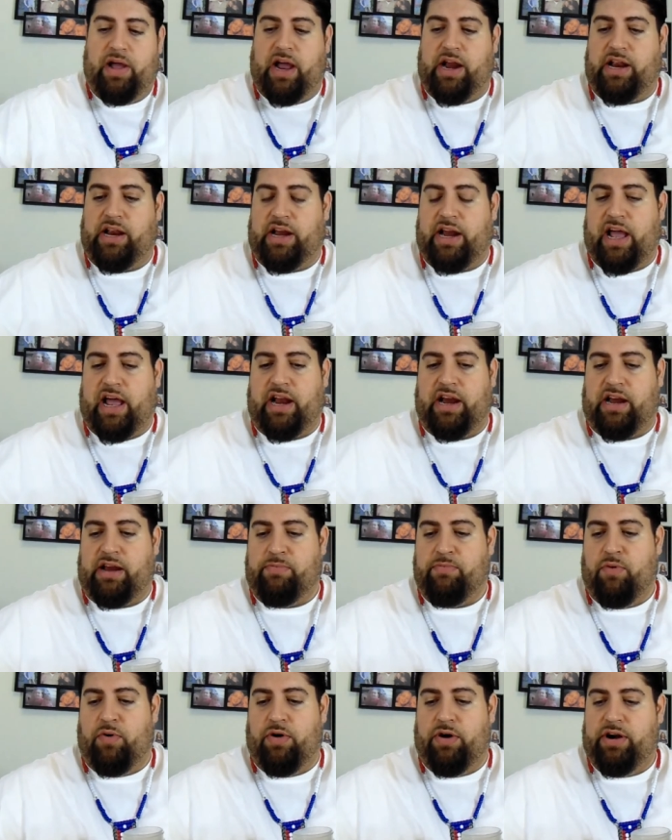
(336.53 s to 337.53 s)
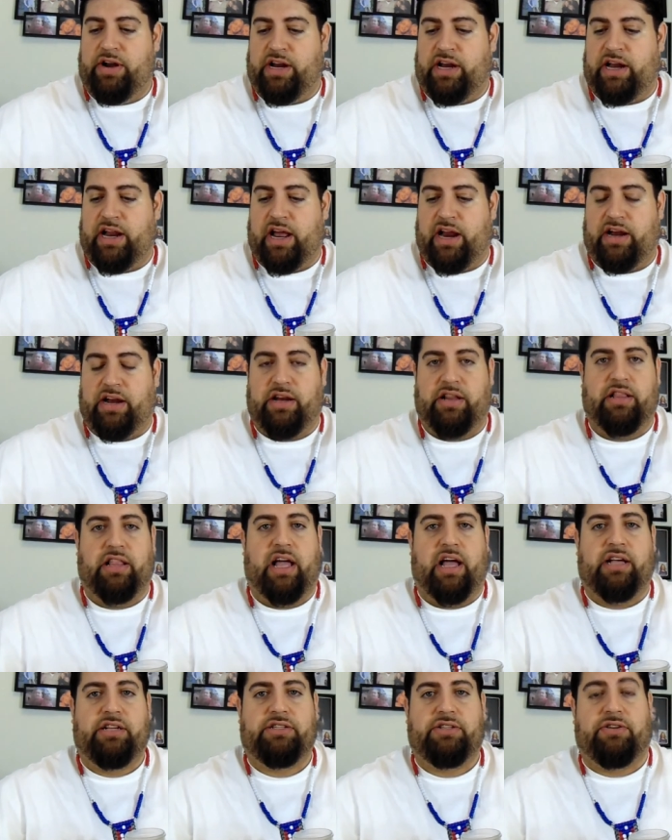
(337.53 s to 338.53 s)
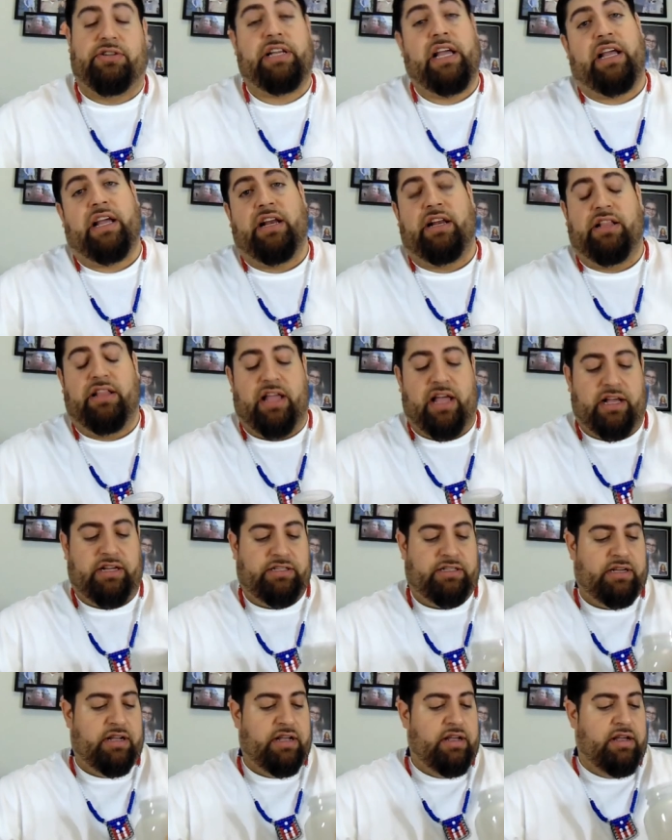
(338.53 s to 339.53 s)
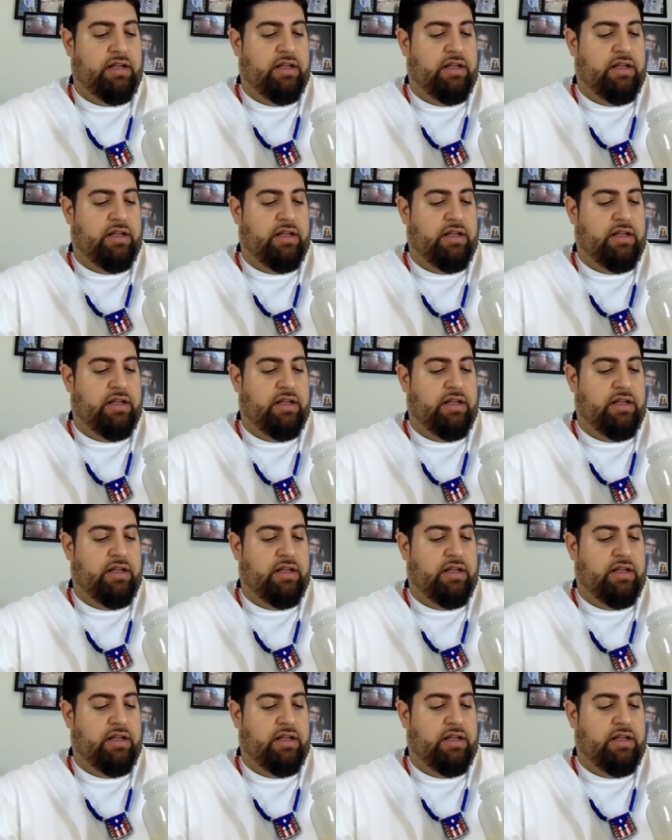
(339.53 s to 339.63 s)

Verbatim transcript: I didn't add any more, didn't add any less, or take any less.